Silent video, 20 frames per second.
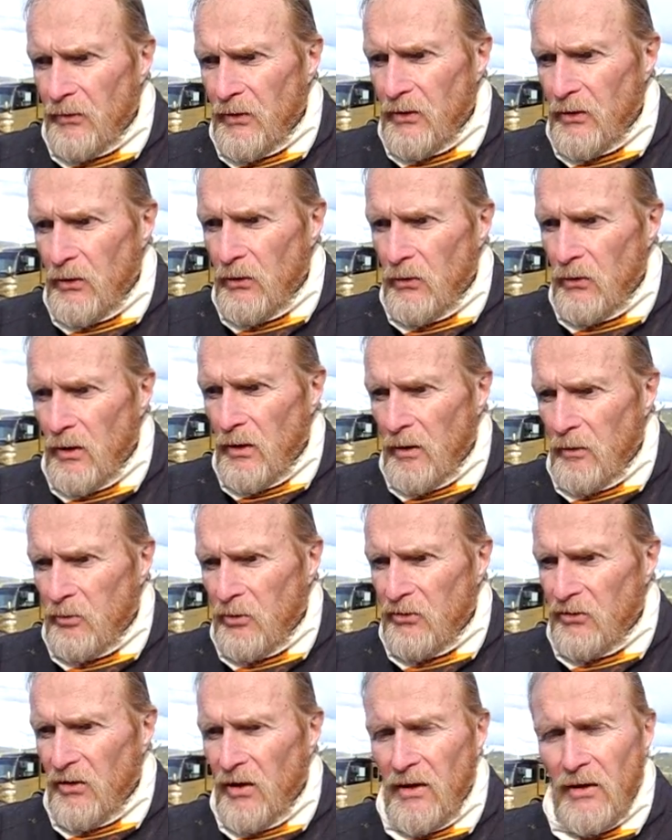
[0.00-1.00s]
you uh,
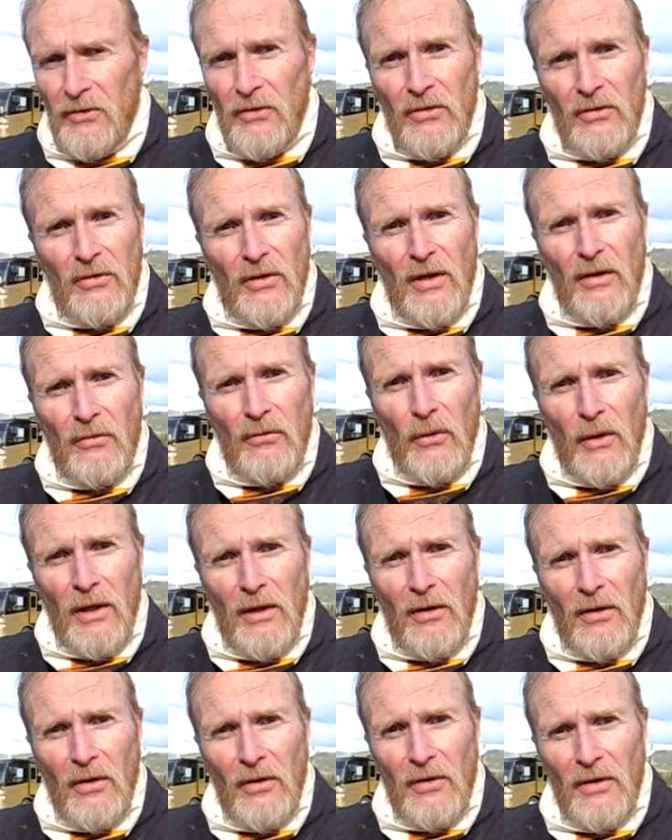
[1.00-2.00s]
presented yourself well
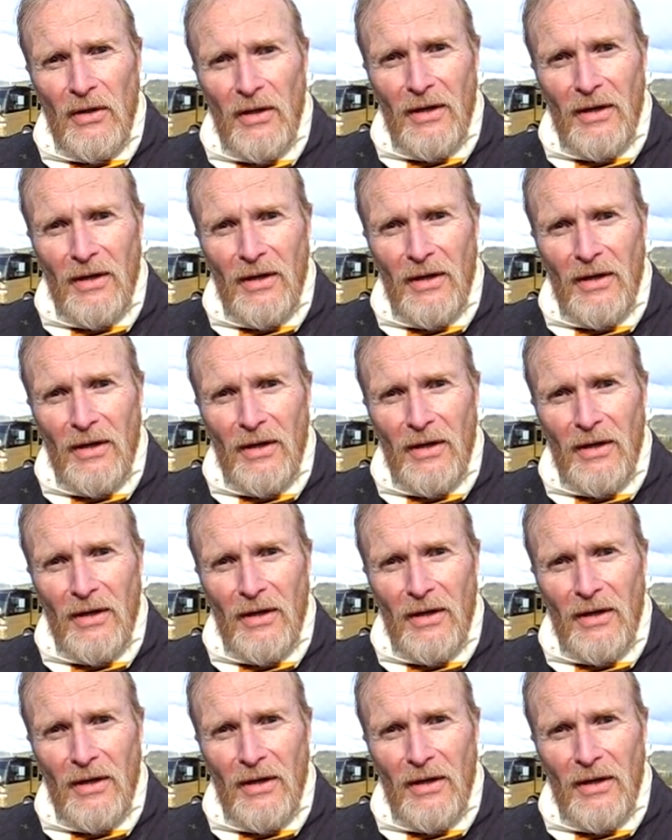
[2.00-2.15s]
on